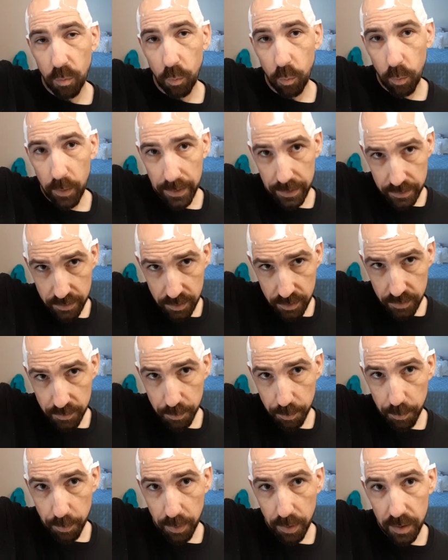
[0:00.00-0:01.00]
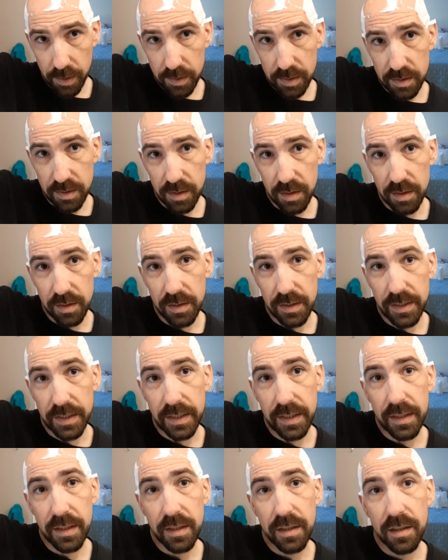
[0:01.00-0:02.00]
which
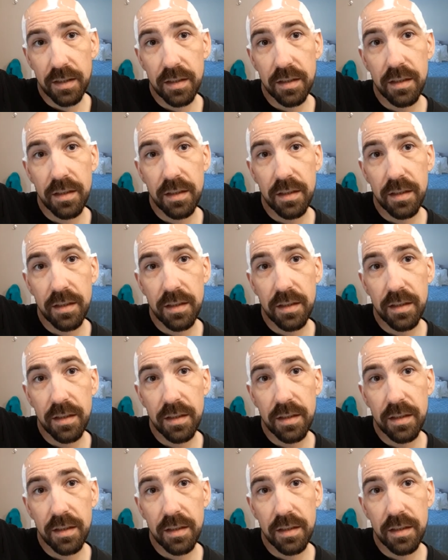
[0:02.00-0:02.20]
personally